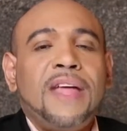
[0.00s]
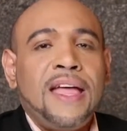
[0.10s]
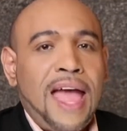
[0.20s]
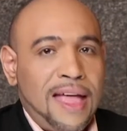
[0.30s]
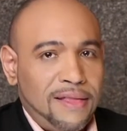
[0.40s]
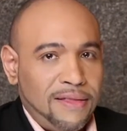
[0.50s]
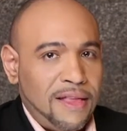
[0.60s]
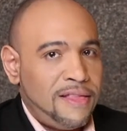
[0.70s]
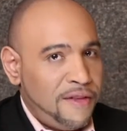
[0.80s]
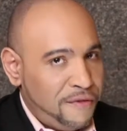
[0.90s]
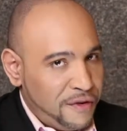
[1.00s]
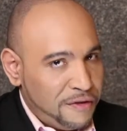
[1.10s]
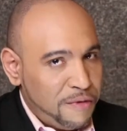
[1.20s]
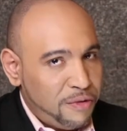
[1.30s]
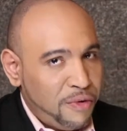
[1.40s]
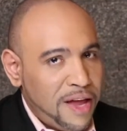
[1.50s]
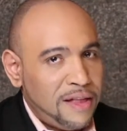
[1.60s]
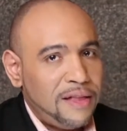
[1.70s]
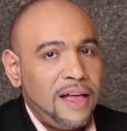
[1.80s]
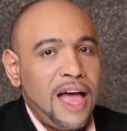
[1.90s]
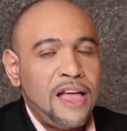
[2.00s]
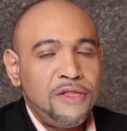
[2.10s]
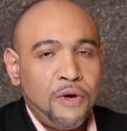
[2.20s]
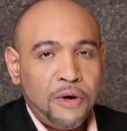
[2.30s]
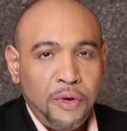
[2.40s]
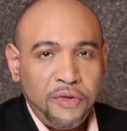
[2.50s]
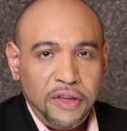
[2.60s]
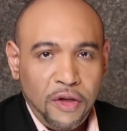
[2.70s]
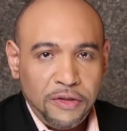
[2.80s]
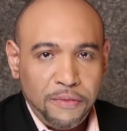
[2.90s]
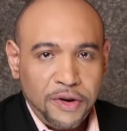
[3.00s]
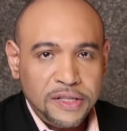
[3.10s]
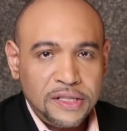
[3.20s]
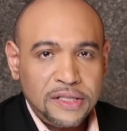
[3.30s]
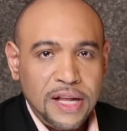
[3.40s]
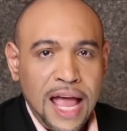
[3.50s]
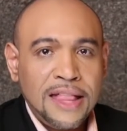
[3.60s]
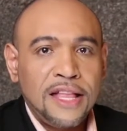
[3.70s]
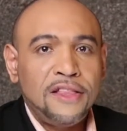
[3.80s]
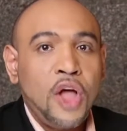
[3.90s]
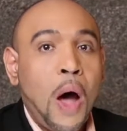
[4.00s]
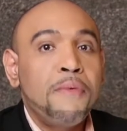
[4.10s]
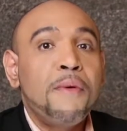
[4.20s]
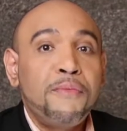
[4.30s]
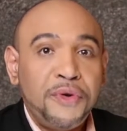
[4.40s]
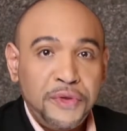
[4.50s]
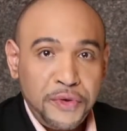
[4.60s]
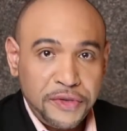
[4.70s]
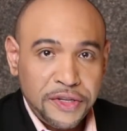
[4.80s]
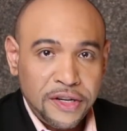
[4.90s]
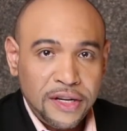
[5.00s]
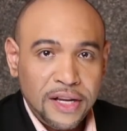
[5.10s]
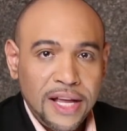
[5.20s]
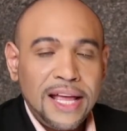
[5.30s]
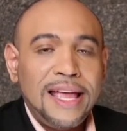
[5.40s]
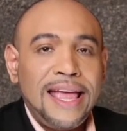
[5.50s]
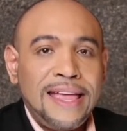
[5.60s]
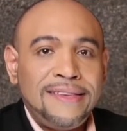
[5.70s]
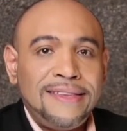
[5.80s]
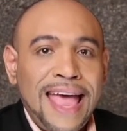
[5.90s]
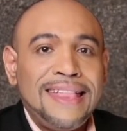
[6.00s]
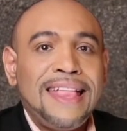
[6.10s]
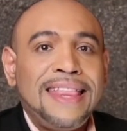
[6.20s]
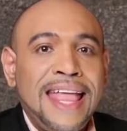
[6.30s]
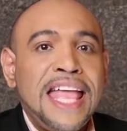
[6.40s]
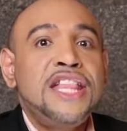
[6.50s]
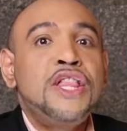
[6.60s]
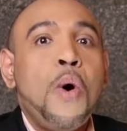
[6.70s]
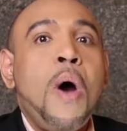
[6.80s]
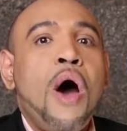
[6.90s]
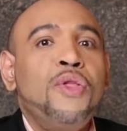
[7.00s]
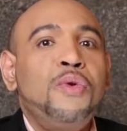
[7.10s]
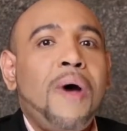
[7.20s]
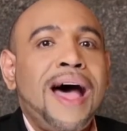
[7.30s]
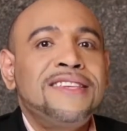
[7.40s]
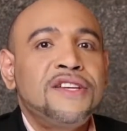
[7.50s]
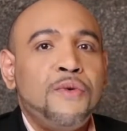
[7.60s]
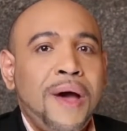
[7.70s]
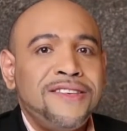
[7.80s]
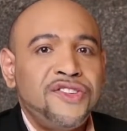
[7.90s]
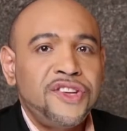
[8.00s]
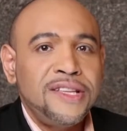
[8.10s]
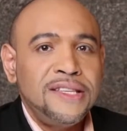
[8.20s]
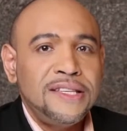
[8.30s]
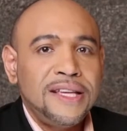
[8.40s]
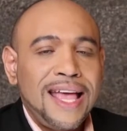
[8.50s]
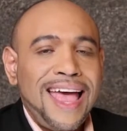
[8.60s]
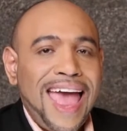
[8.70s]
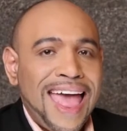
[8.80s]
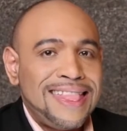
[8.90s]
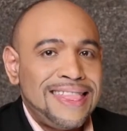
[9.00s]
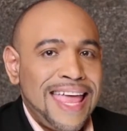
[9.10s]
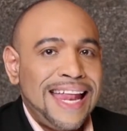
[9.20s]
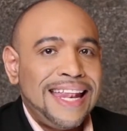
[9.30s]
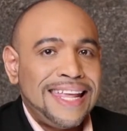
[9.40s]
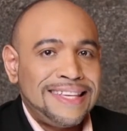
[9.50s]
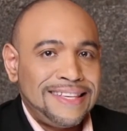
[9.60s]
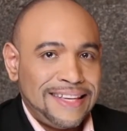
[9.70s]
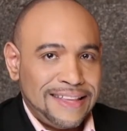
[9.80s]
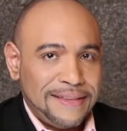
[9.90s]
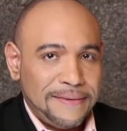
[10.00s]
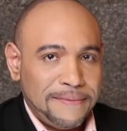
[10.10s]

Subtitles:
Again, the difference between a normal salesperson and a top producer is that they know how to ask questions and they listen.